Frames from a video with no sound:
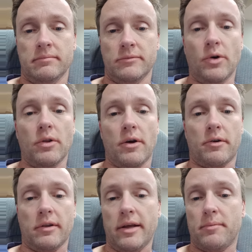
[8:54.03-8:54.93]
No
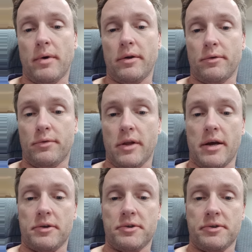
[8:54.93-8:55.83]
longer led by your
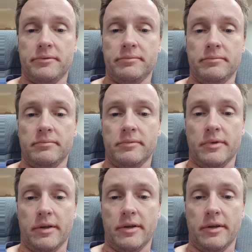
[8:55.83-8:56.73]
flesh
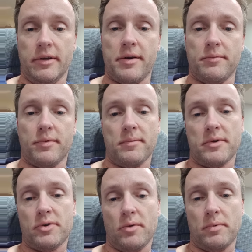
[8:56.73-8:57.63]
and the venom from the
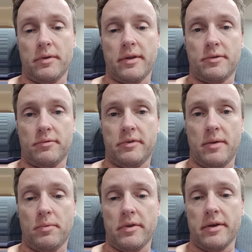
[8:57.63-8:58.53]
serpent that's
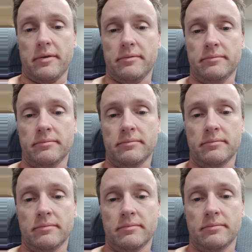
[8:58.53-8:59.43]
deep within.
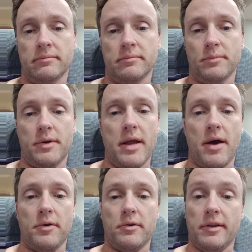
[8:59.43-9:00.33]
But now
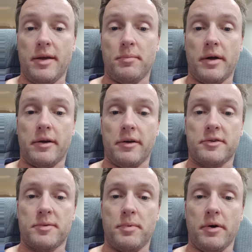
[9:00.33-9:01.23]
you're led by God's
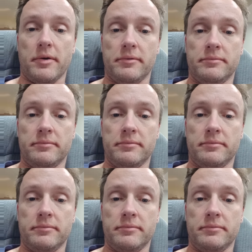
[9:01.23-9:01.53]
Spirit,